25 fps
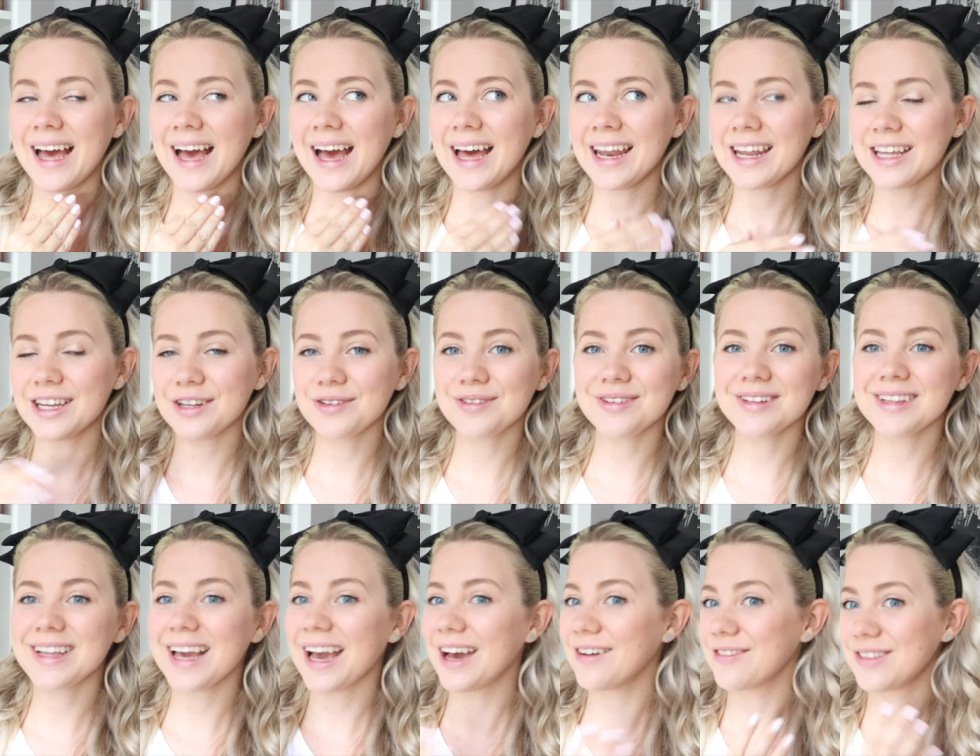And I don't
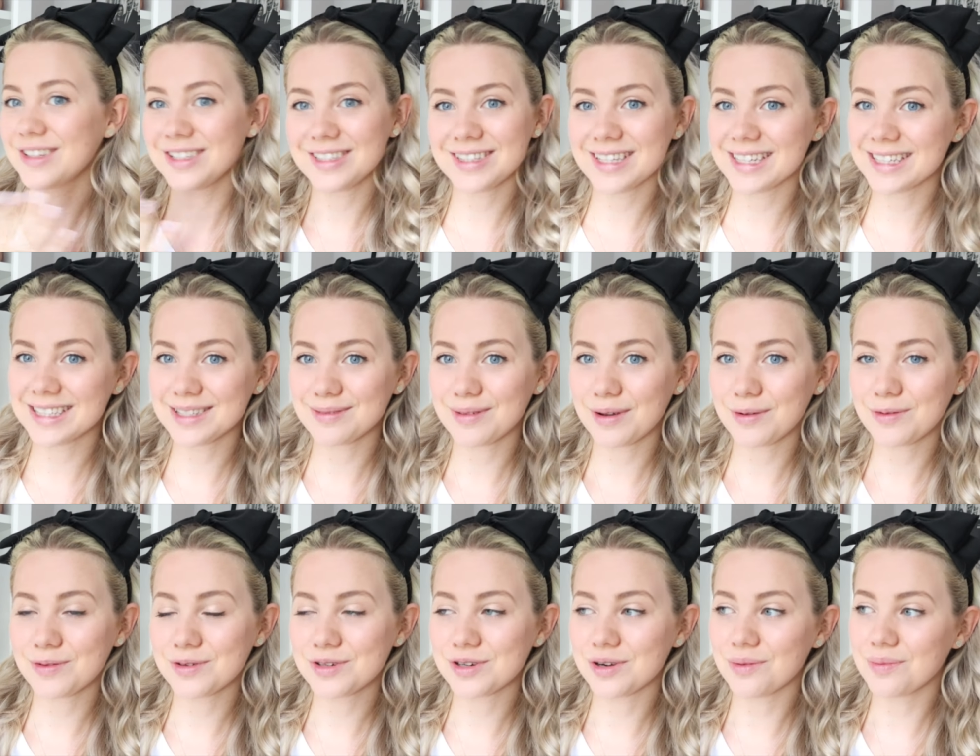really have these things in my
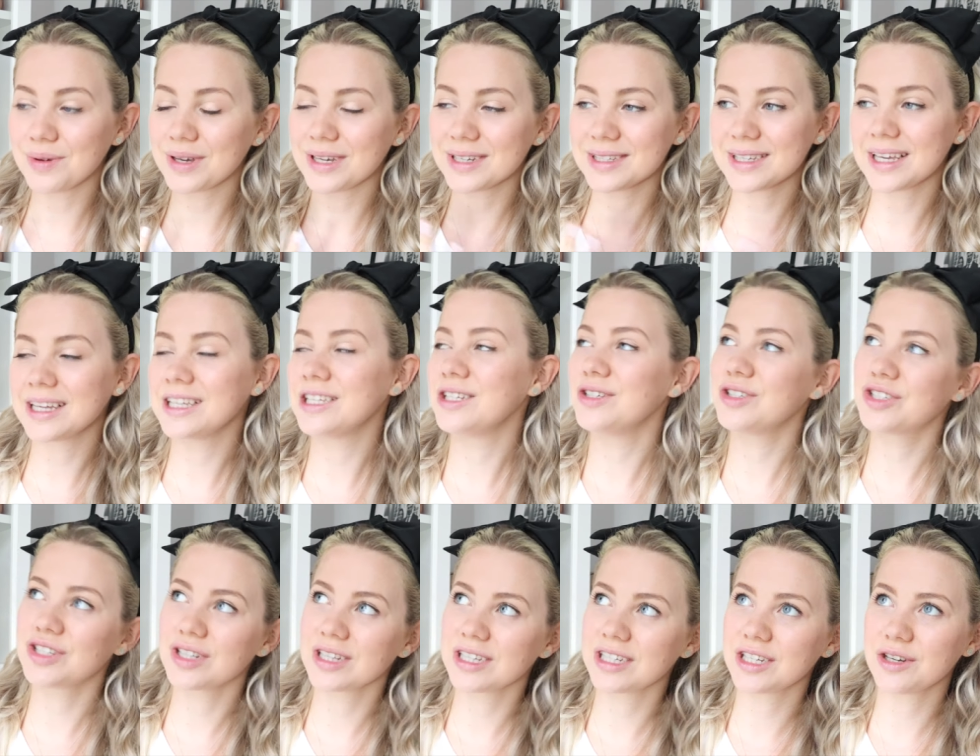wardrobe, because I
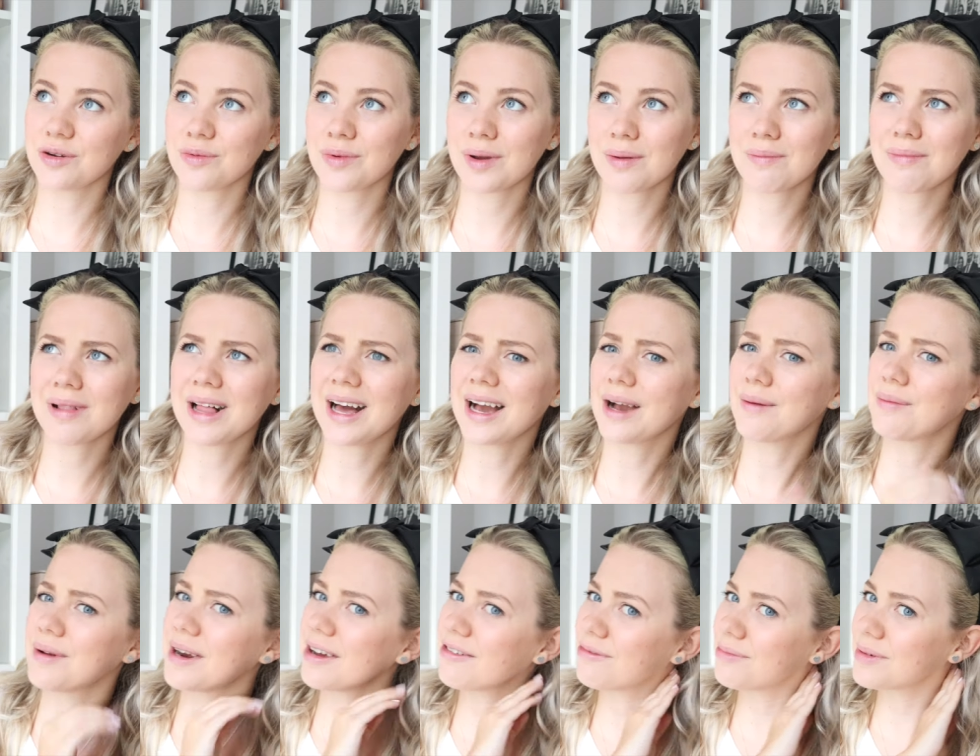usually don't wear black,
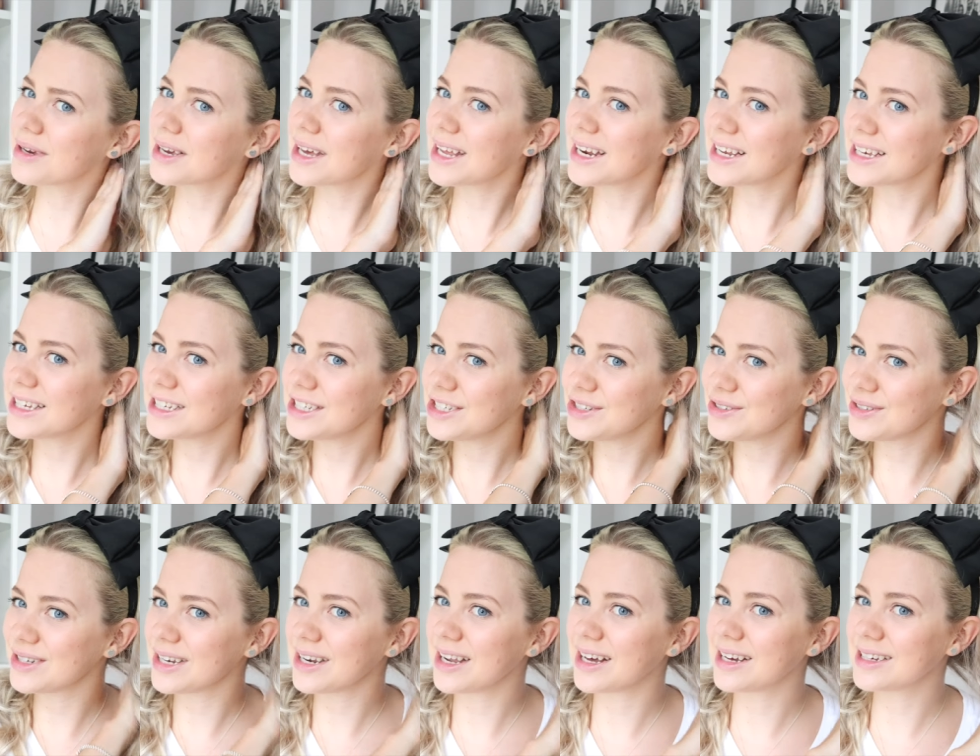but I've been getting into
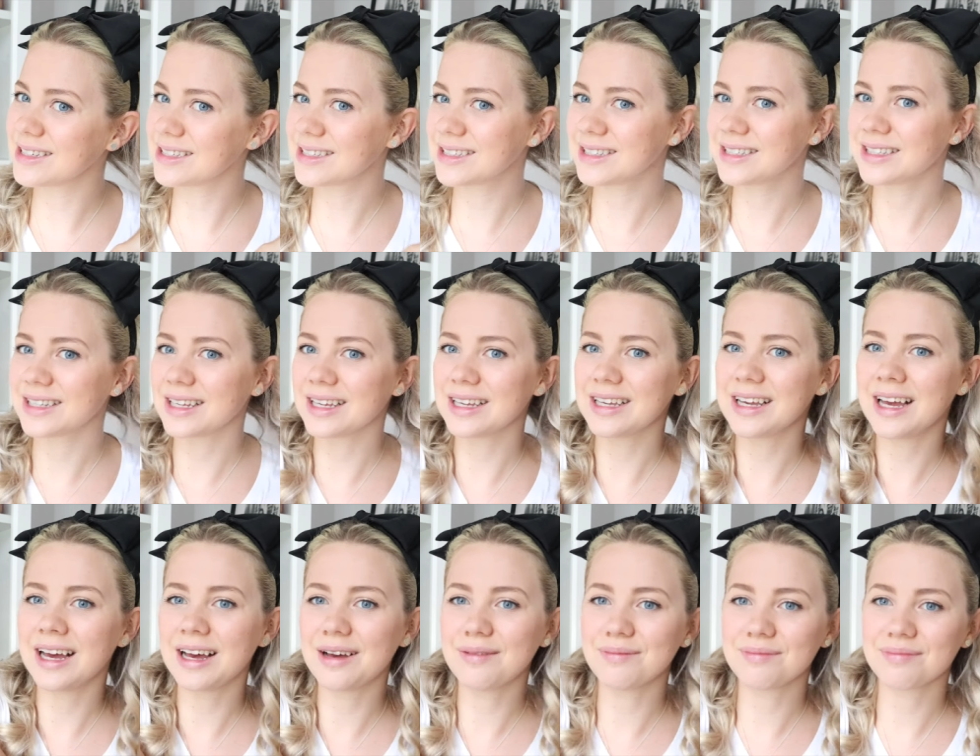it
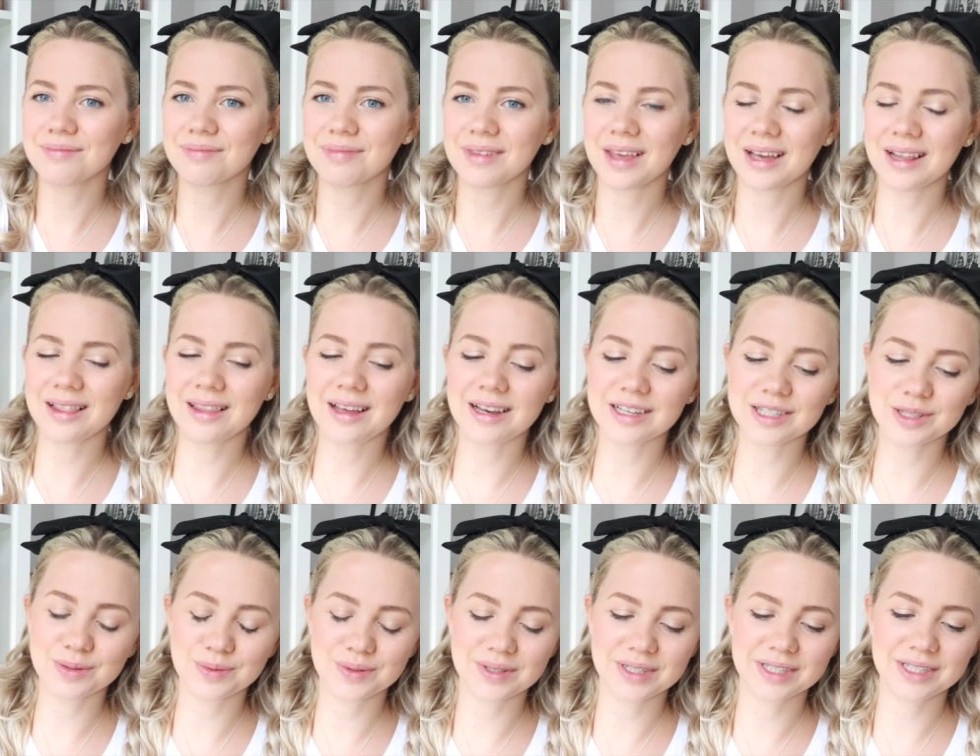
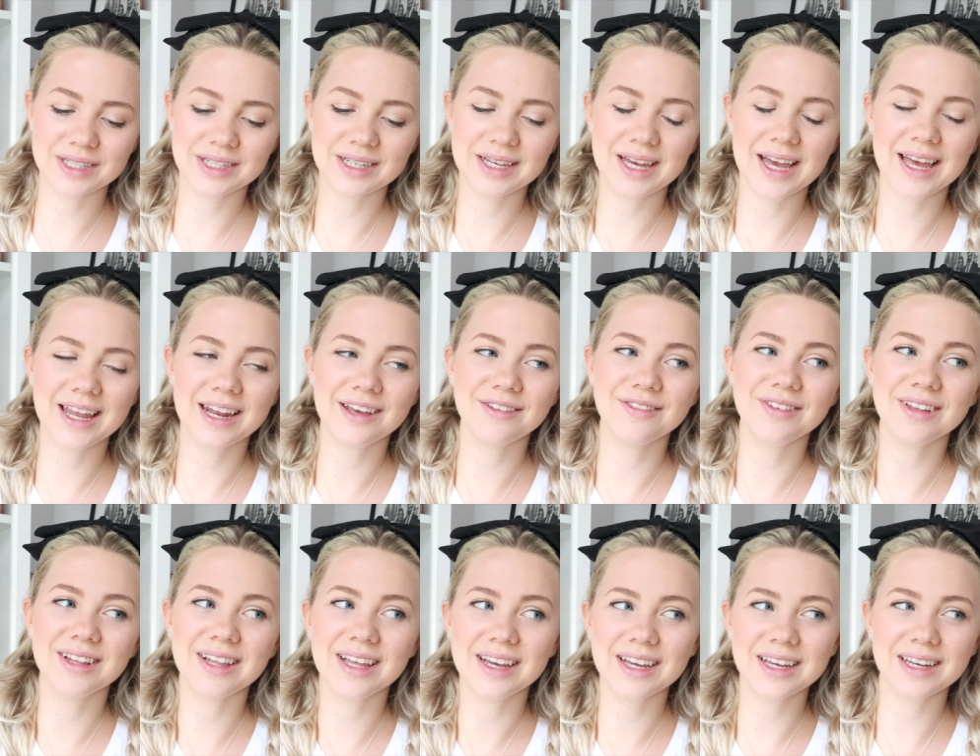last winter, and I
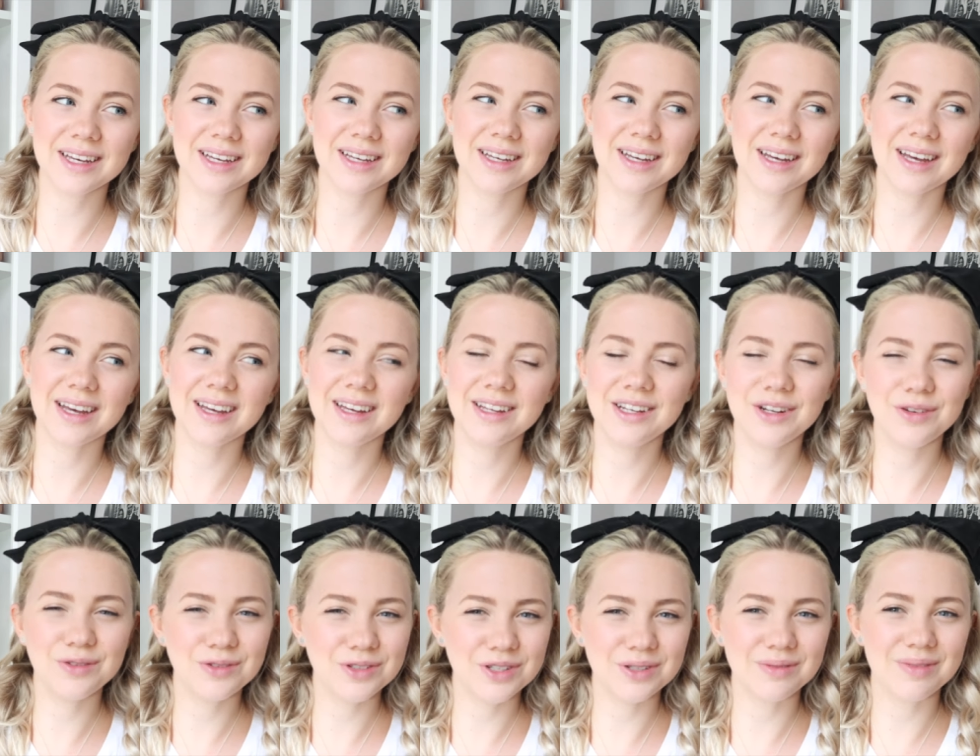feel like in
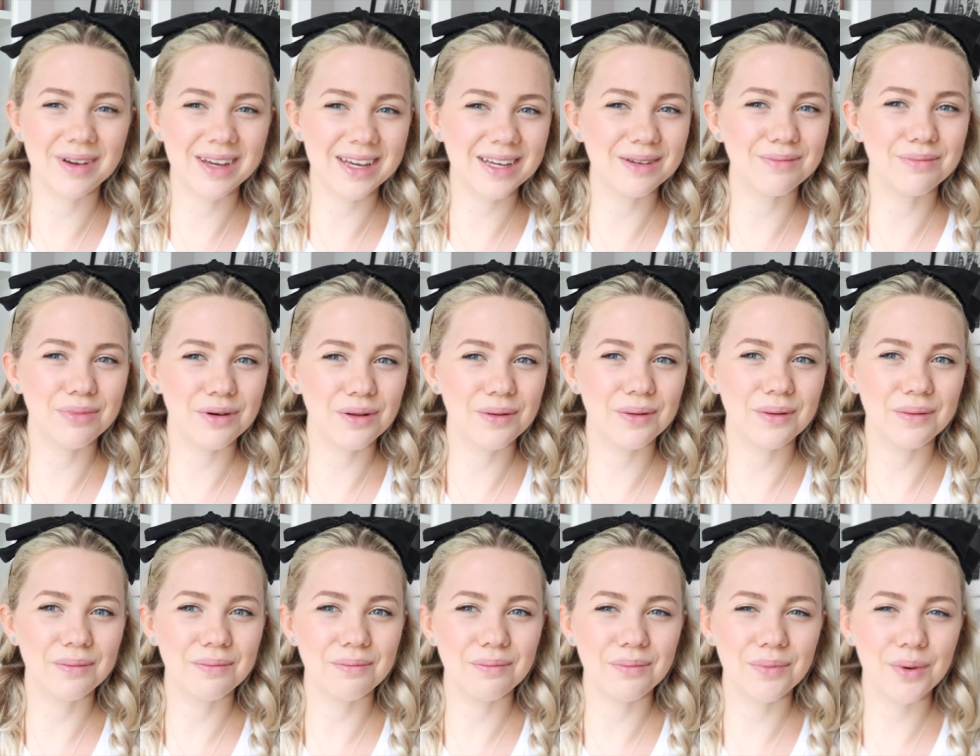autumn I can
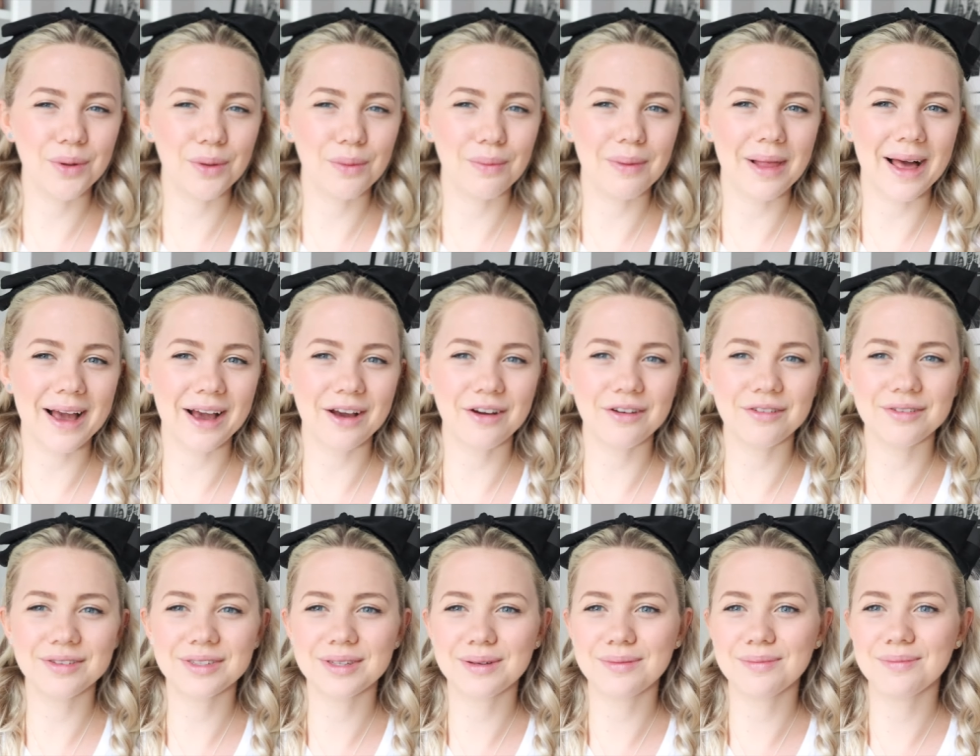pull black
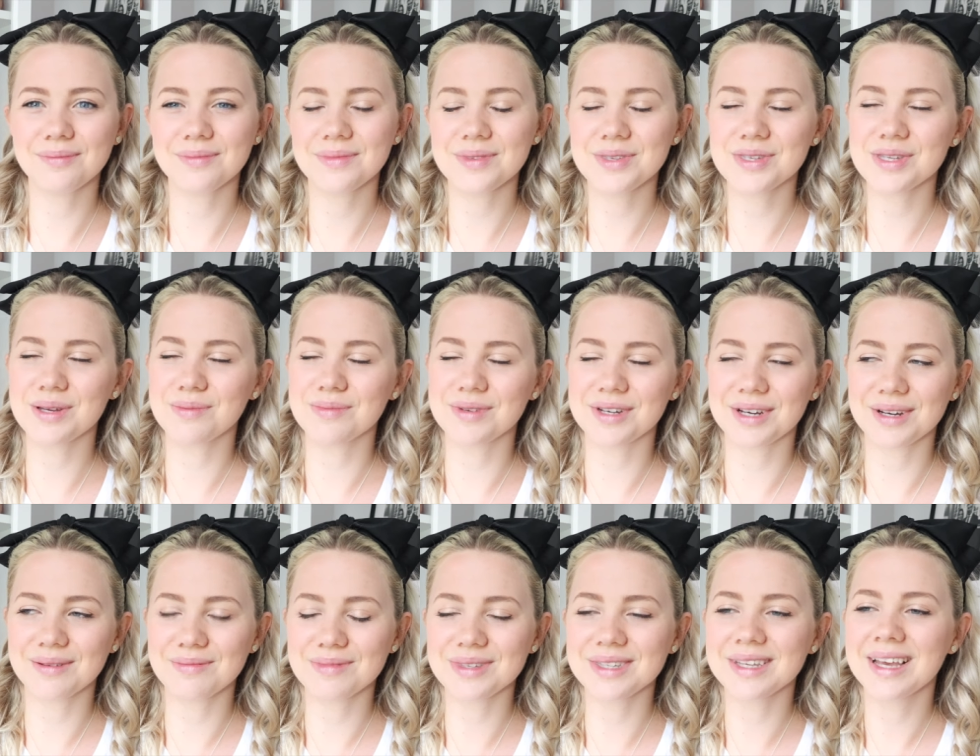off
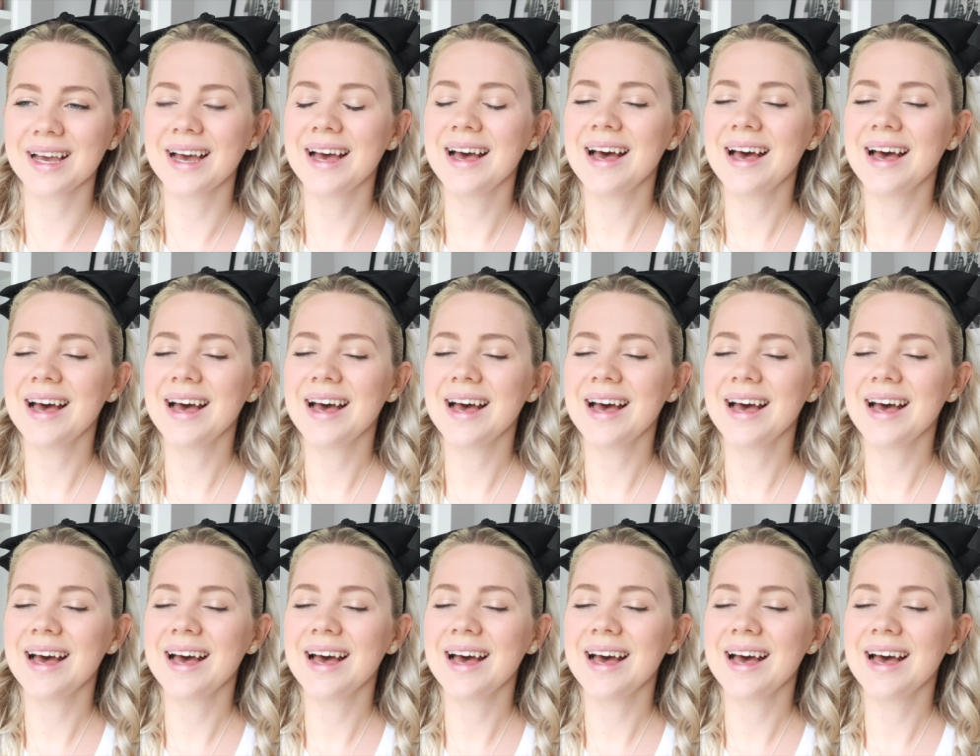sometimes.